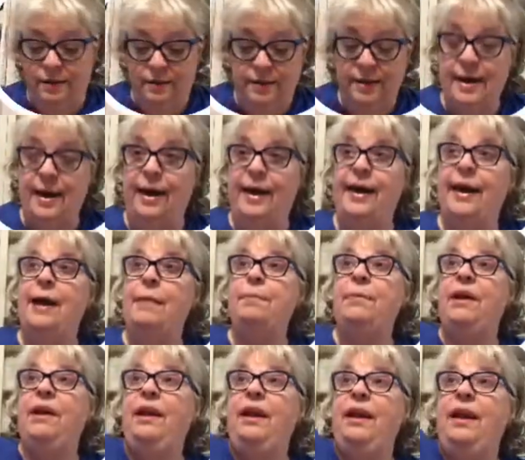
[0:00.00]
yeah. And
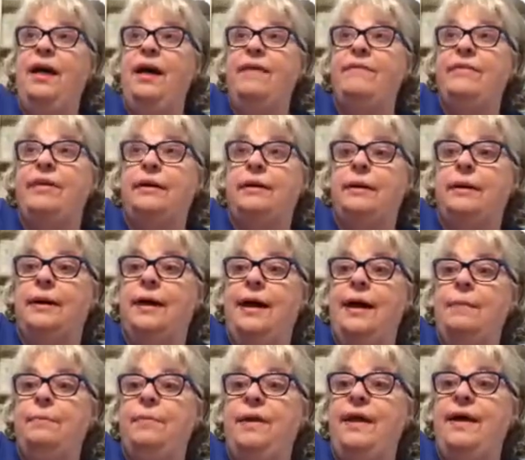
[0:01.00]
I'm loving
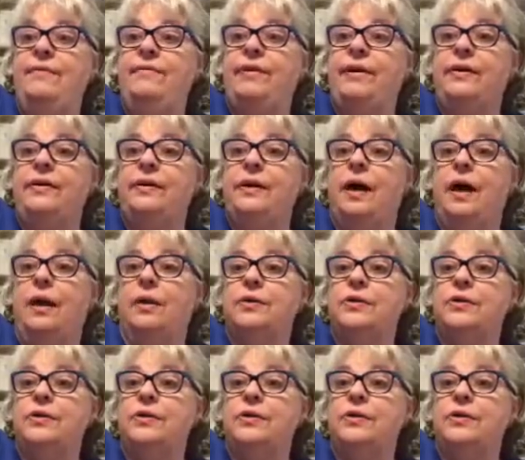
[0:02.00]
our Dollar